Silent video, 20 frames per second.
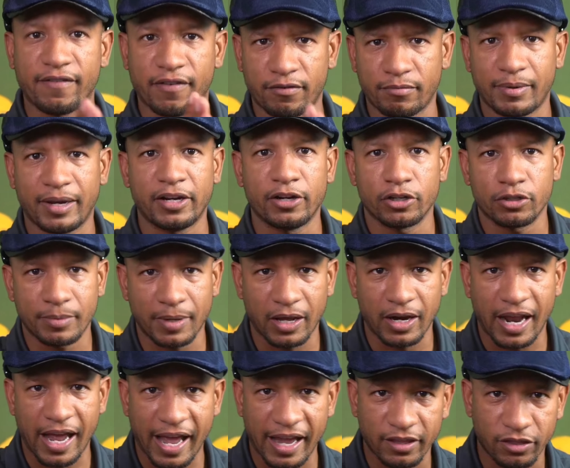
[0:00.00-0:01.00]
Everybody hears
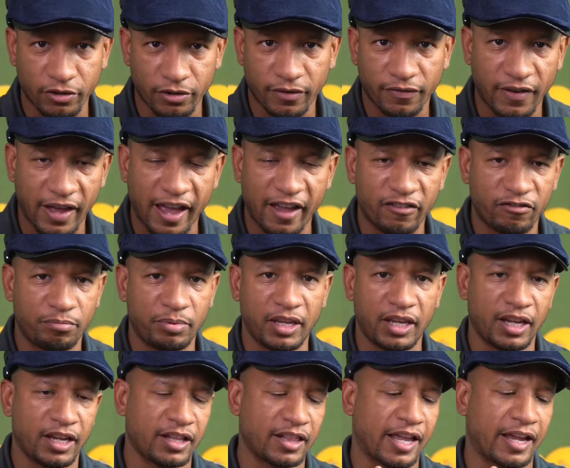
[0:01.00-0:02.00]
about I 35
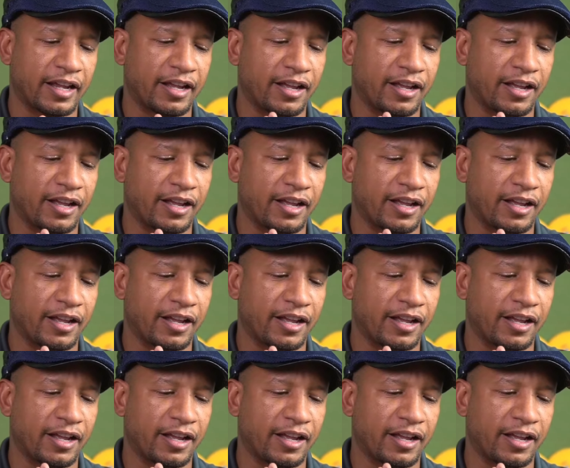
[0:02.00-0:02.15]
being like